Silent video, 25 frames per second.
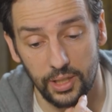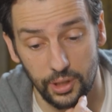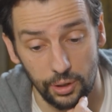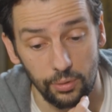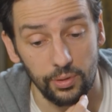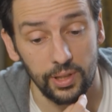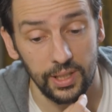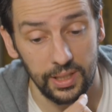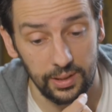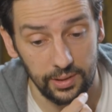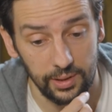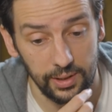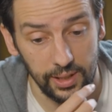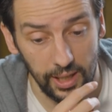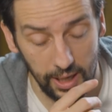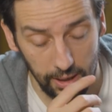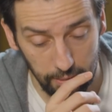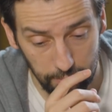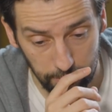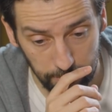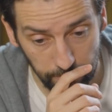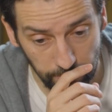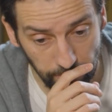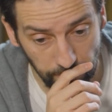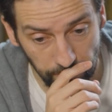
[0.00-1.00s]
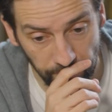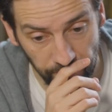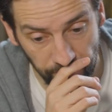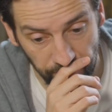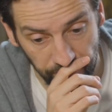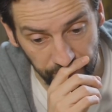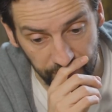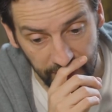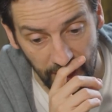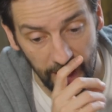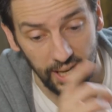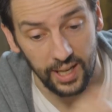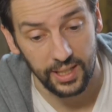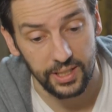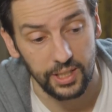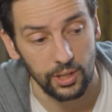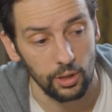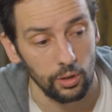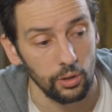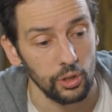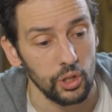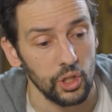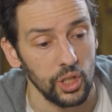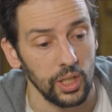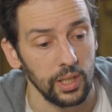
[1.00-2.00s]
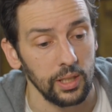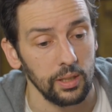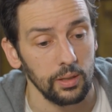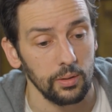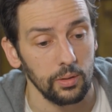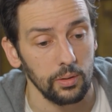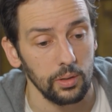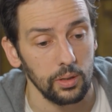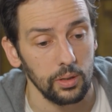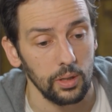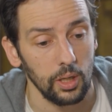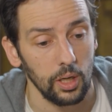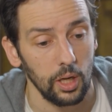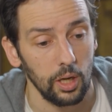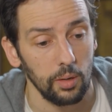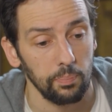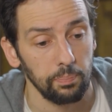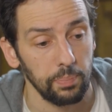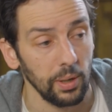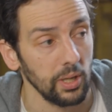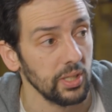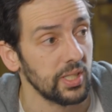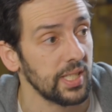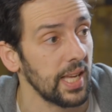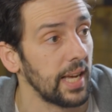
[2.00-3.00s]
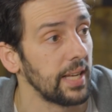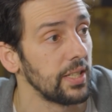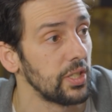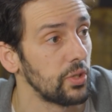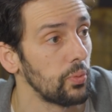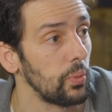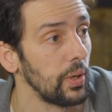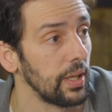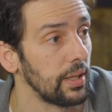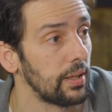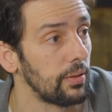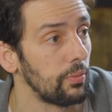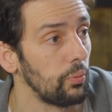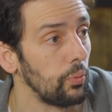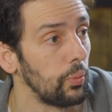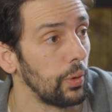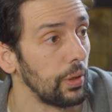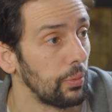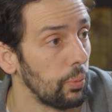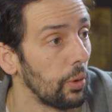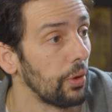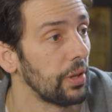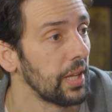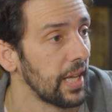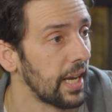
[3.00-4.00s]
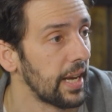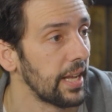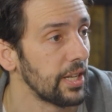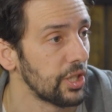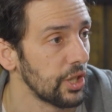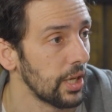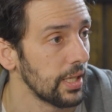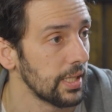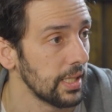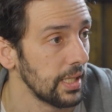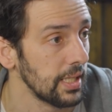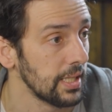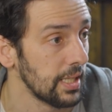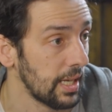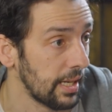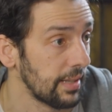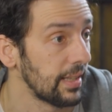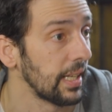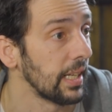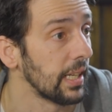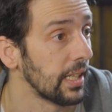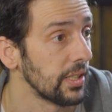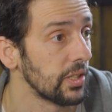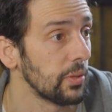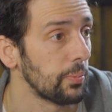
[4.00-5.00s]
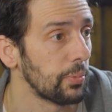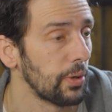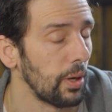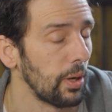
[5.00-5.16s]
I do think that that ideology butts heads with what the NHS is, and I think that's a